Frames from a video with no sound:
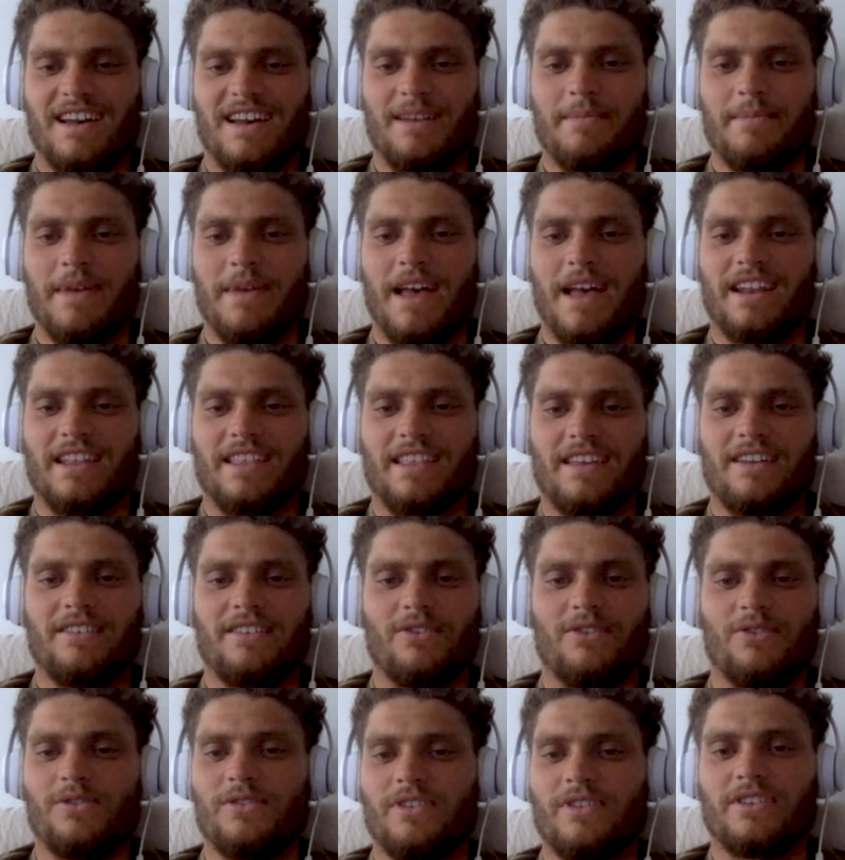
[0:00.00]
Come out
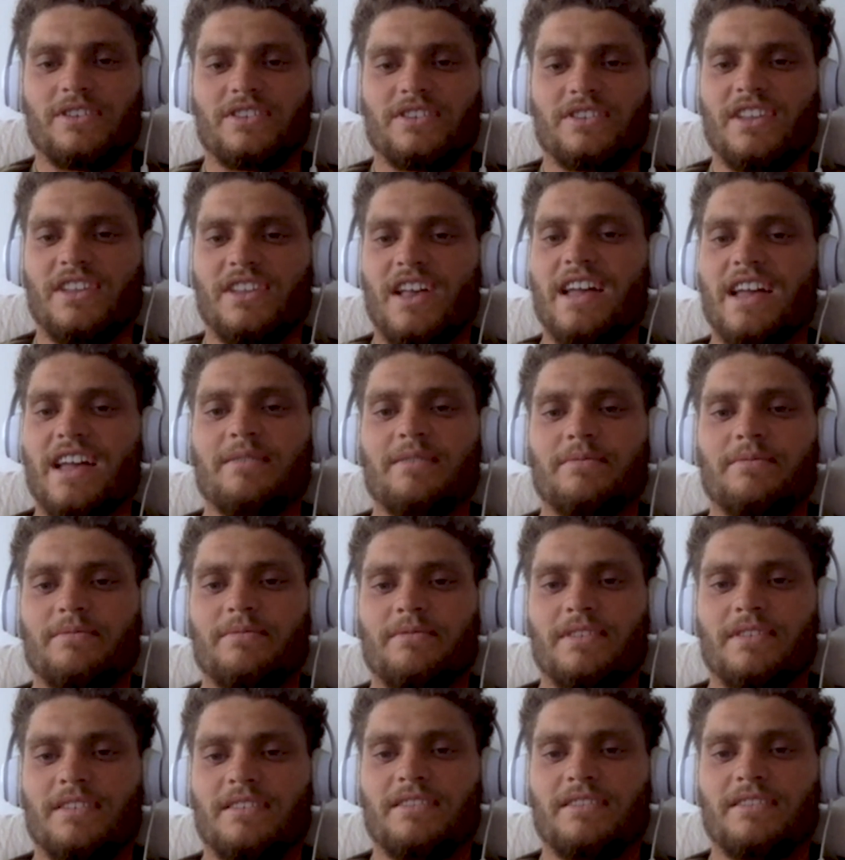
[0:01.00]
of all those like
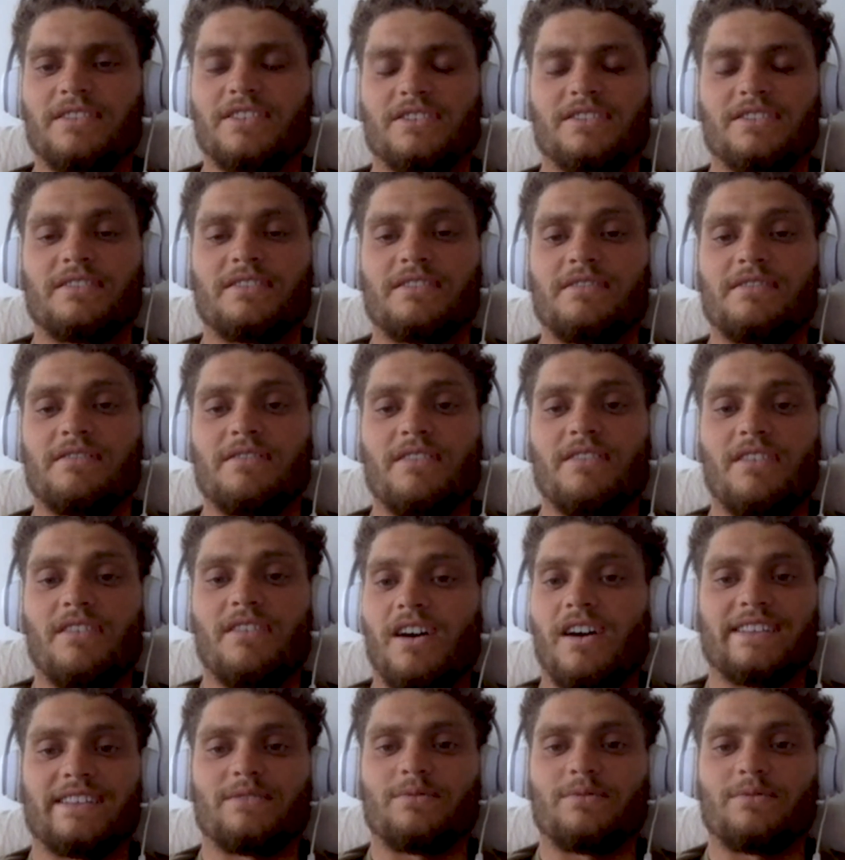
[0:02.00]
just
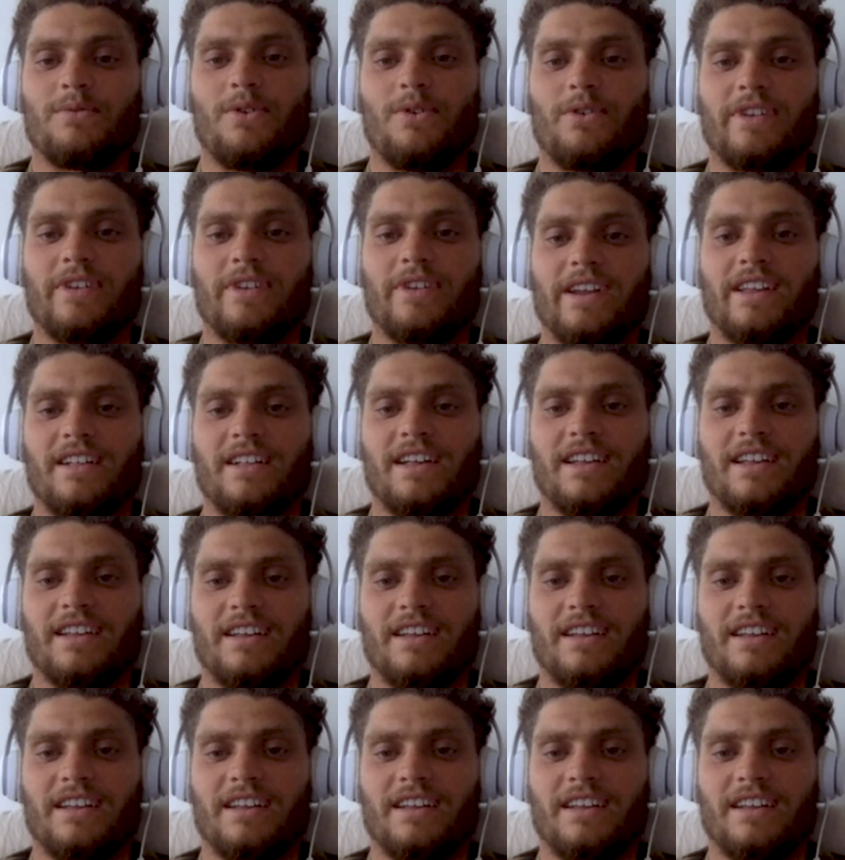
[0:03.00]
eyes watering.